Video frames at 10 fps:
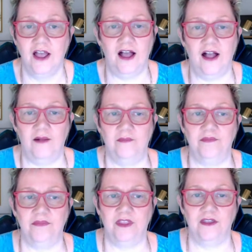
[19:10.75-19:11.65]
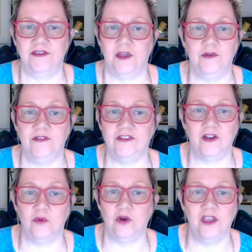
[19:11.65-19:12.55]
Some of us
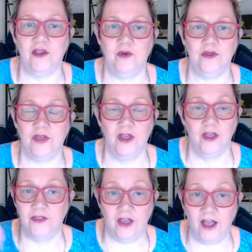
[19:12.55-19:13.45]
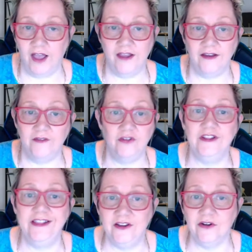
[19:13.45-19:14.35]
are working with the high level
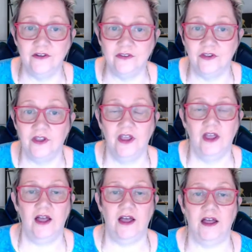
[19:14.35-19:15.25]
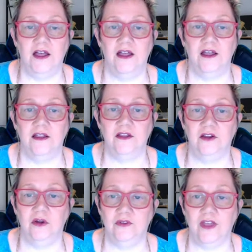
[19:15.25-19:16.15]
leaders,
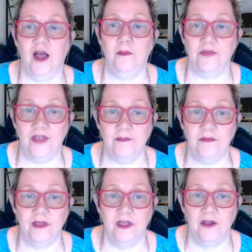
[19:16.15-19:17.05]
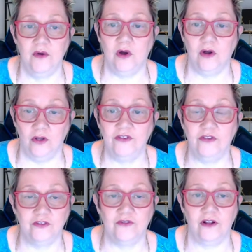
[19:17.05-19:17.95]
to help them who are also
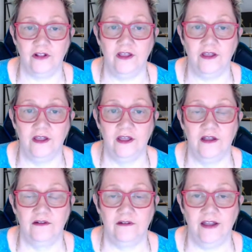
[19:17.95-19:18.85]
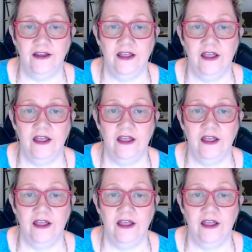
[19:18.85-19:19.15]
struggling, right?